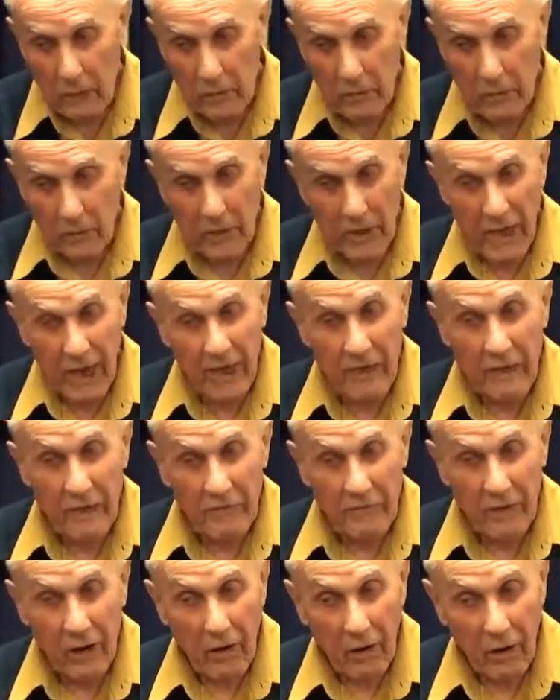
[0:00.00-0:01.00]
to the end
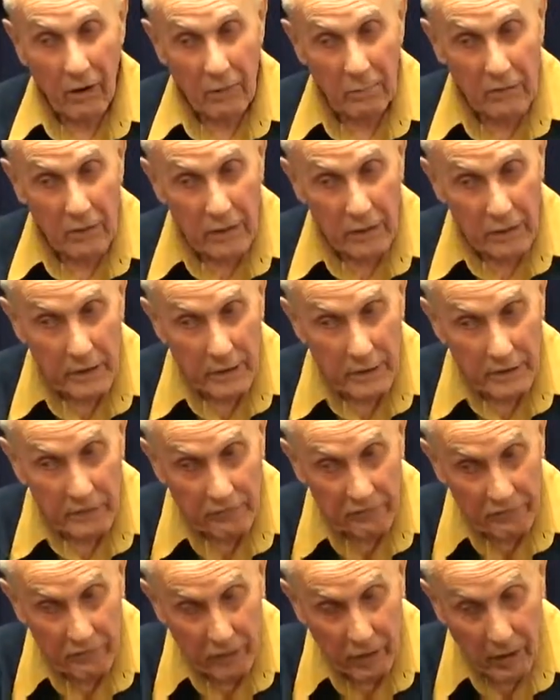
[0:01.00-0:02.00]
of our ability to
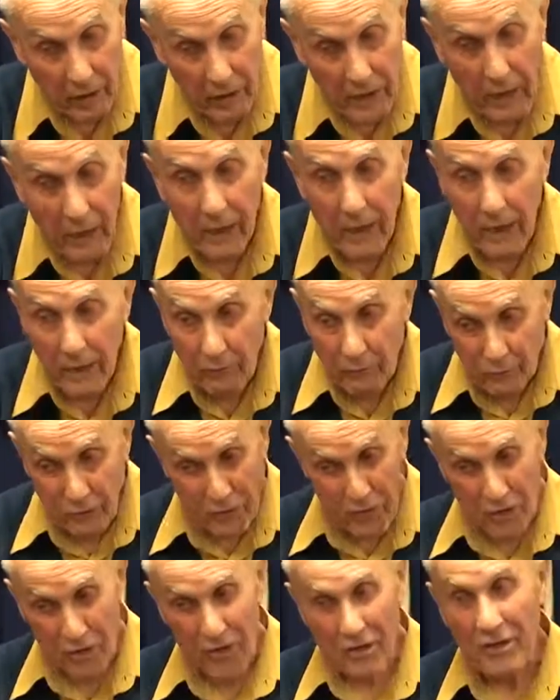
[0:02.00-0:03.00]
fly and
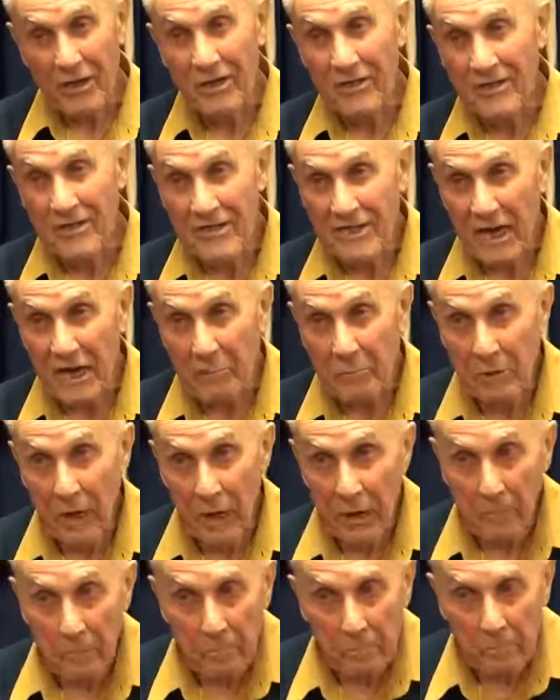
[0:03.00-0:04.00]
return in the same
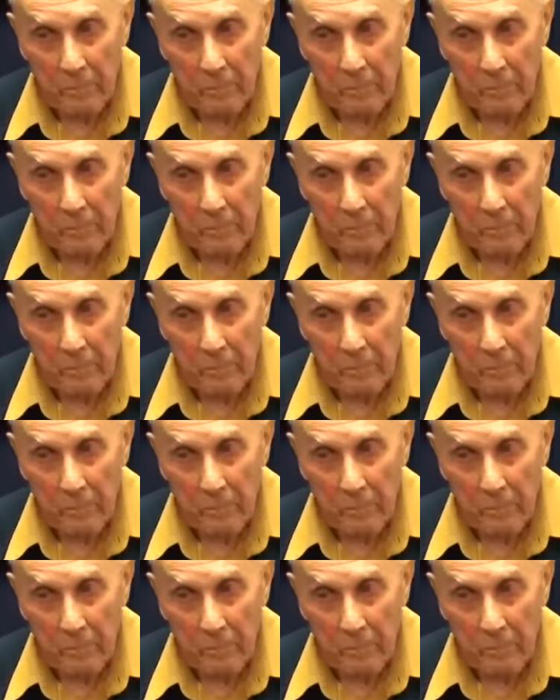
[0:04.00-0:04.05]
day.